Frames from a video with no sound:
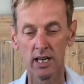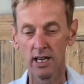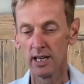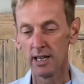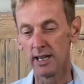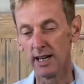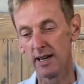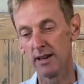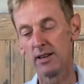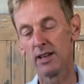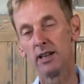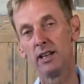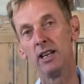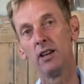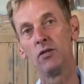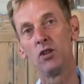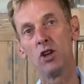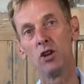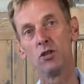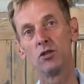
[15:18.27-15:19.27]
Yeah,
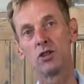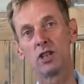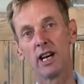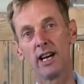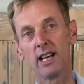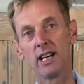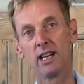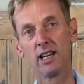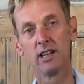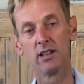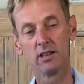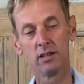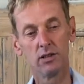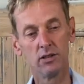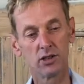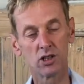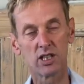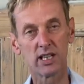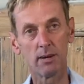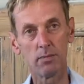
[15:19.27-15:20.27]
if you take a little
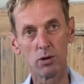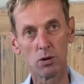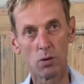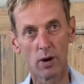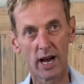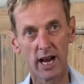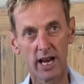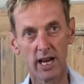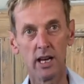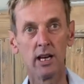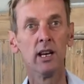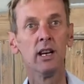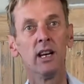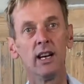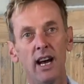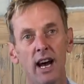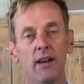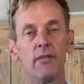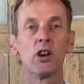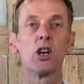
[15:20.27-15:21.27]
step away,
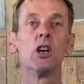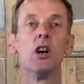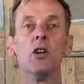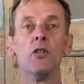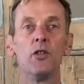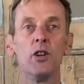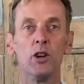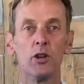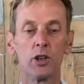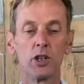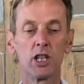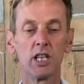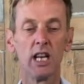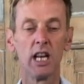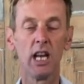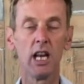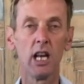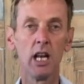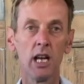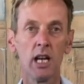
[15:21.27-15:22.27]
have a coffee or a
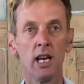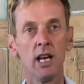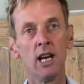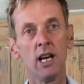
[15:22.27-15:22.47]
tea,